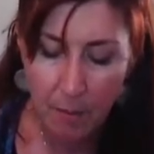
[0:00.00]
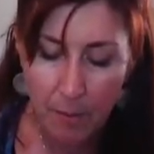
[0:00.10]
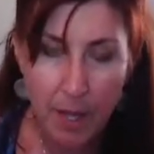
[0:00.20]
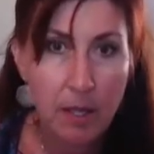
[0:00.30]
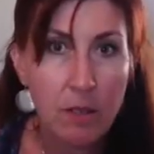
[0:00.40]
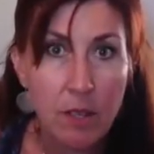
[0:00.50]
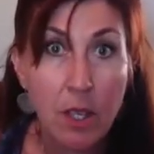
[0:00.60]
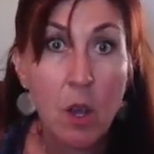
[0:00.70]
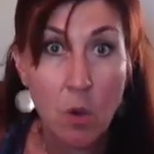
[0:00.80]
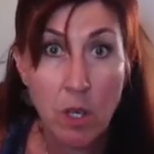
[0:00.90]
but
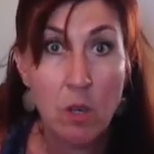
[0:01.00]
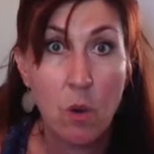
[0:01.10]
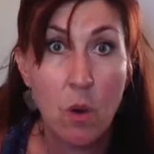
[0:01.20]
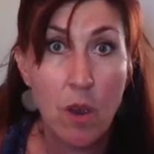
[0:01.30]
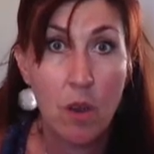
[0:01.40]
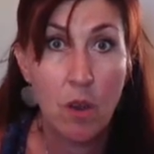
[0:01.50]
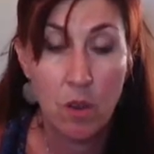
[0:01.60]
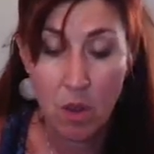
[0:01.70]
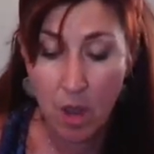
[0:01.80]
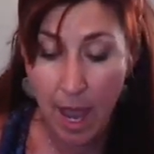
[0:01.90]
the coconut oil